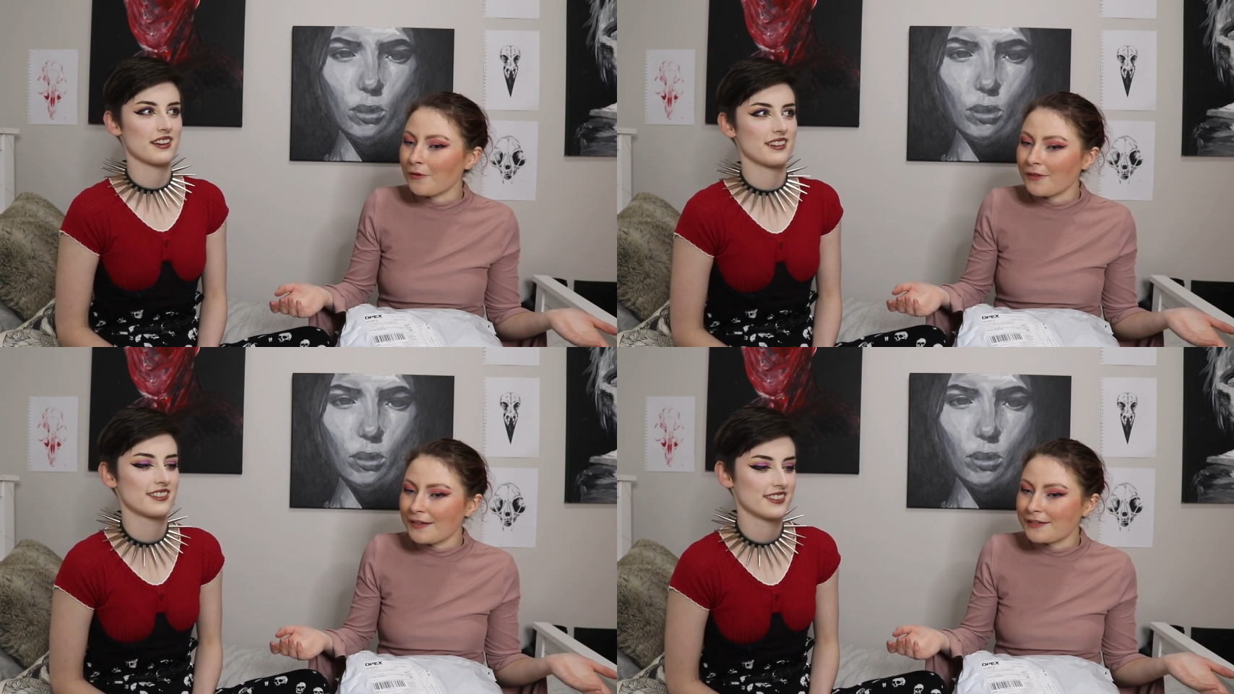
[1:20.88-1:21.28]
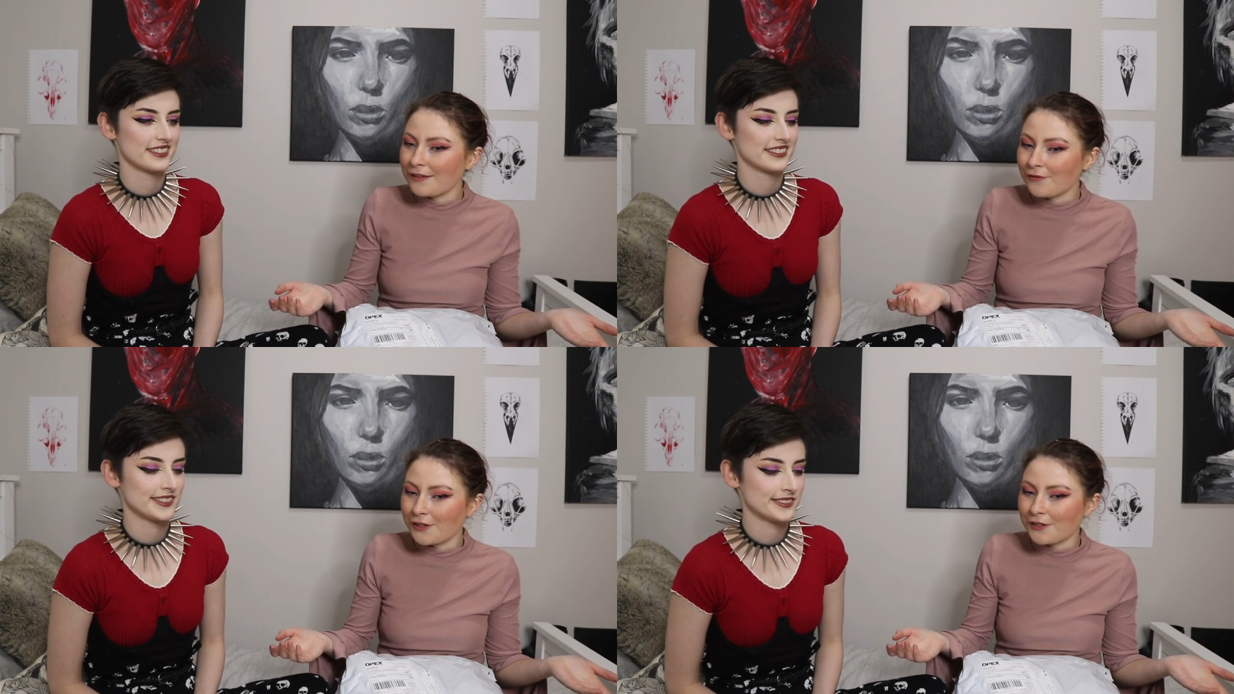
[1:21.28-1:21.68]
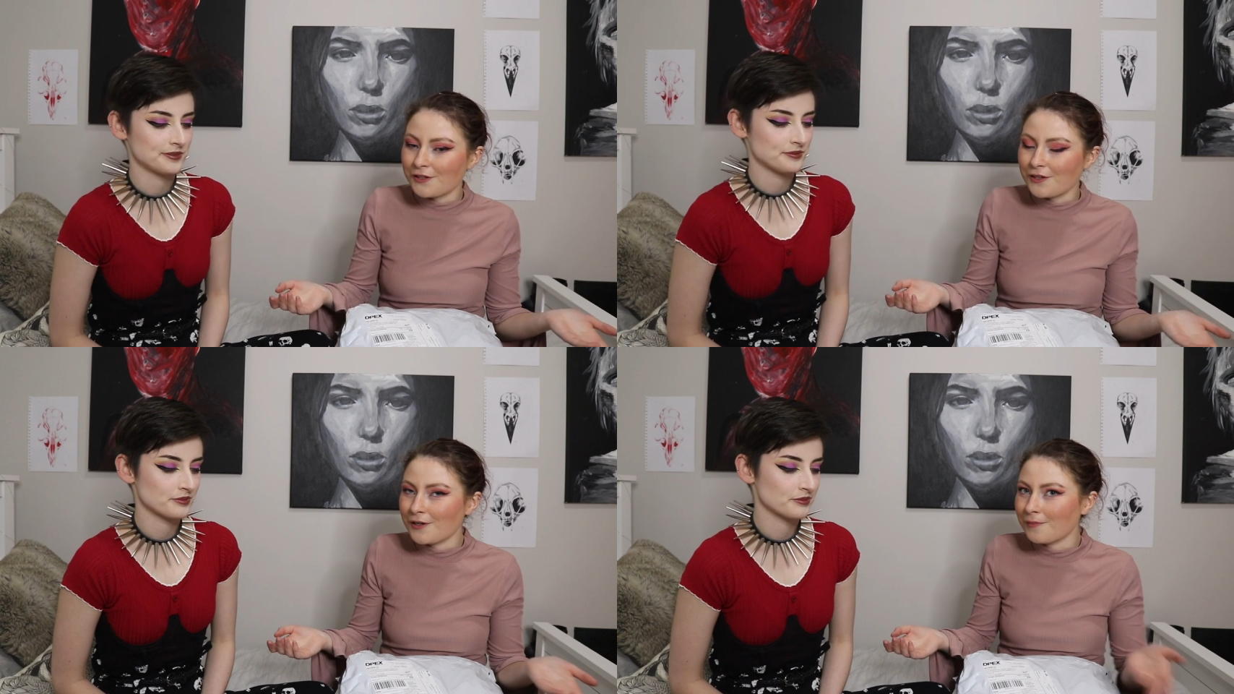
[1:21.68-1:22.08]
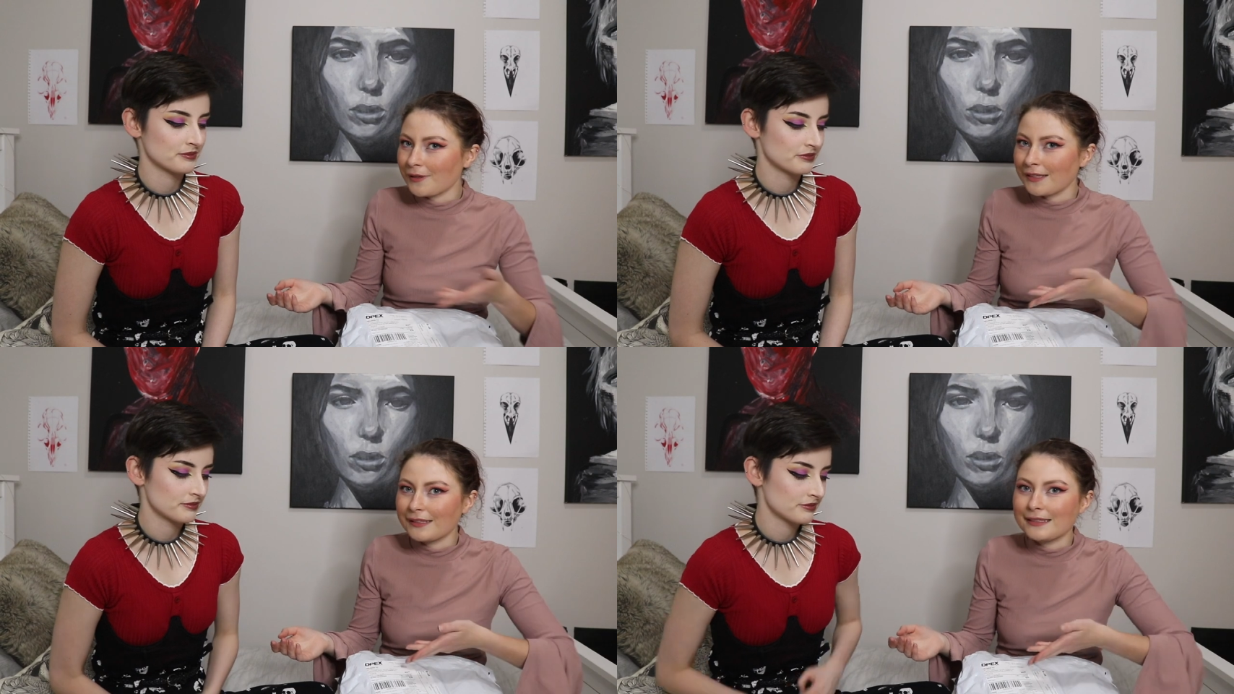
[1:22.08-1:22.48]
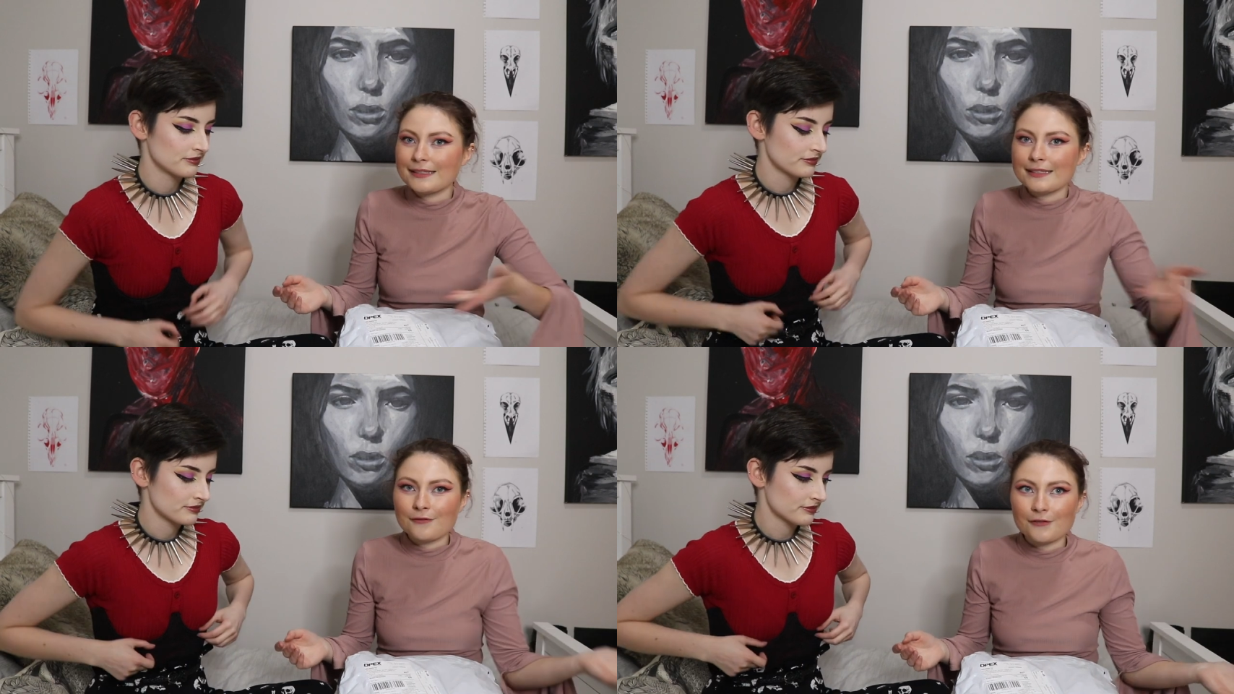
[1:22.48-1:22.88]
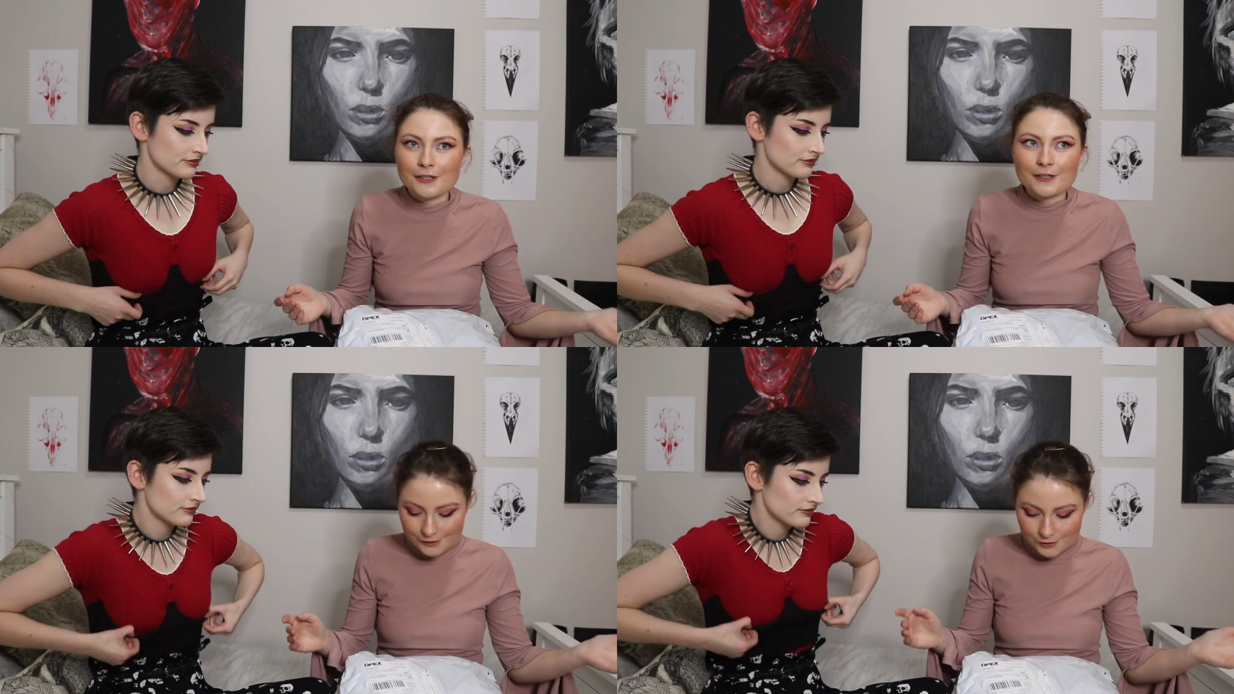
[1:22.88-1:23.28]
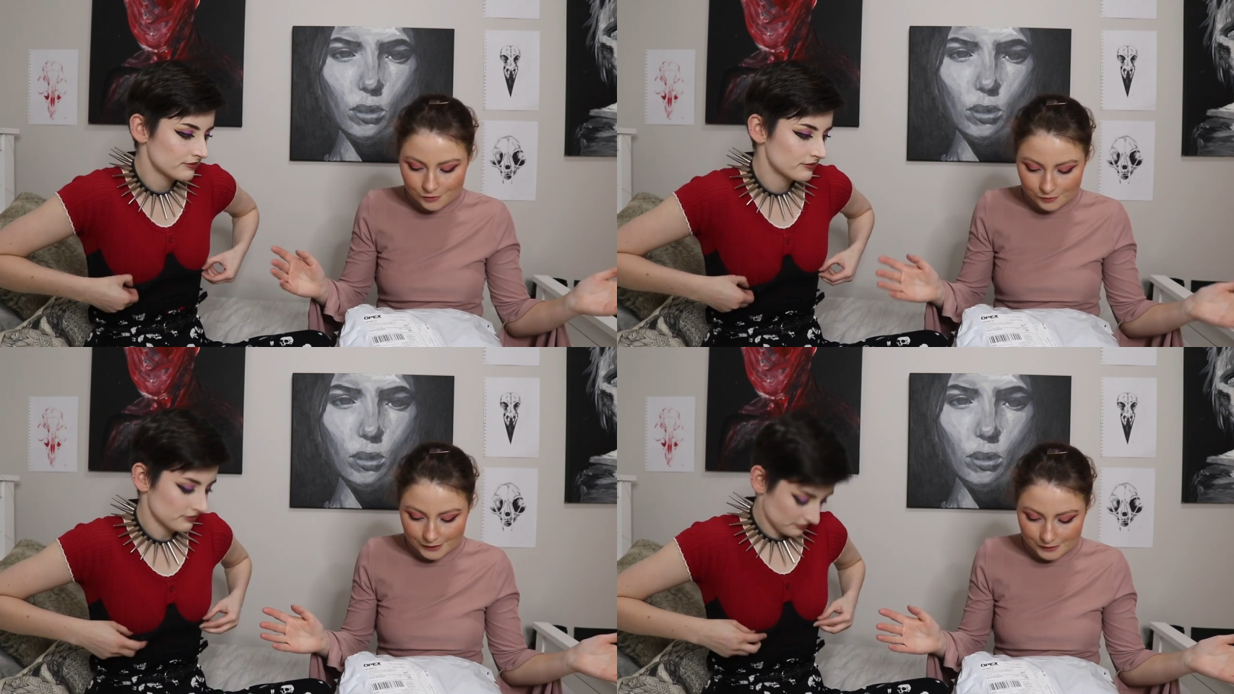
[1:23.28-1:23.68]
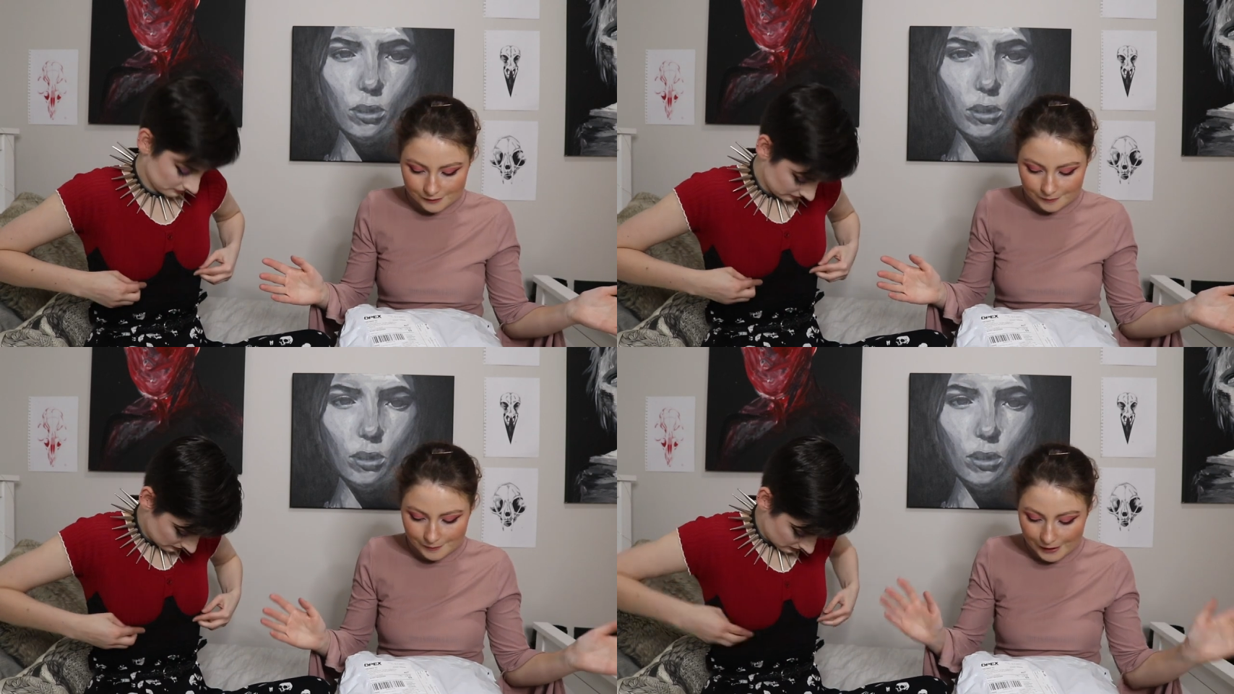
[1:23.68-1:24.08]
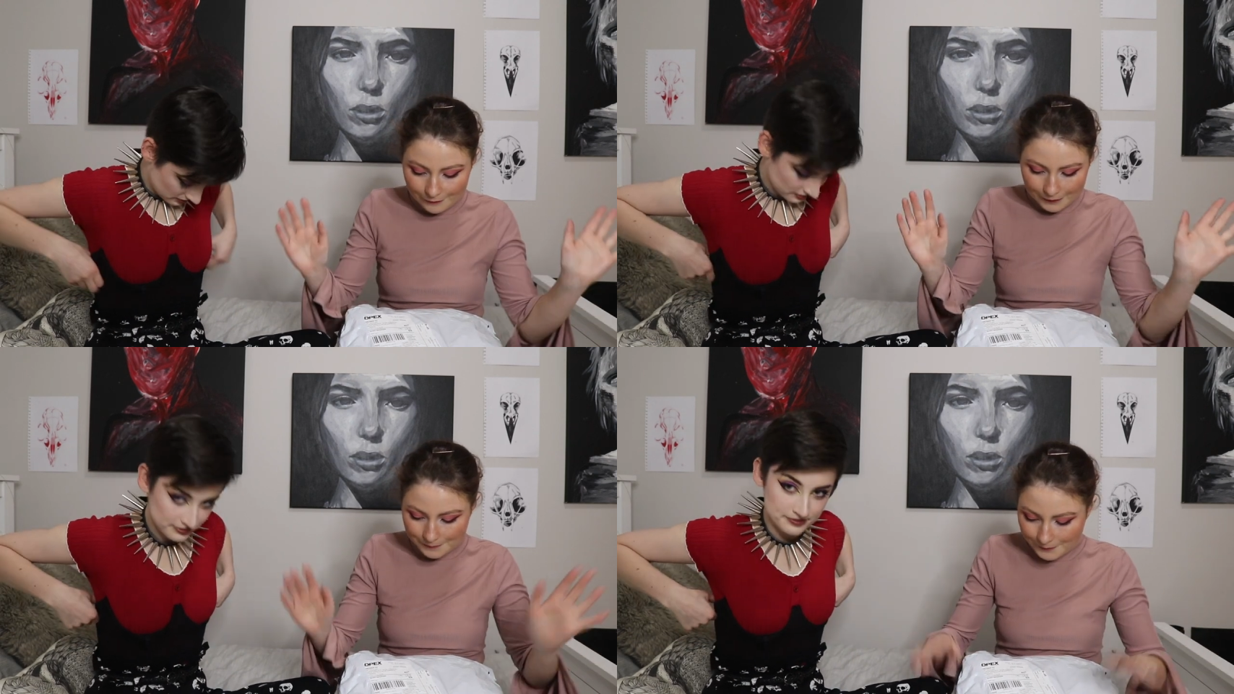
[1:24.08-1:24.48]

Speaker 1: would they deliver it to the completely different street? Anyway,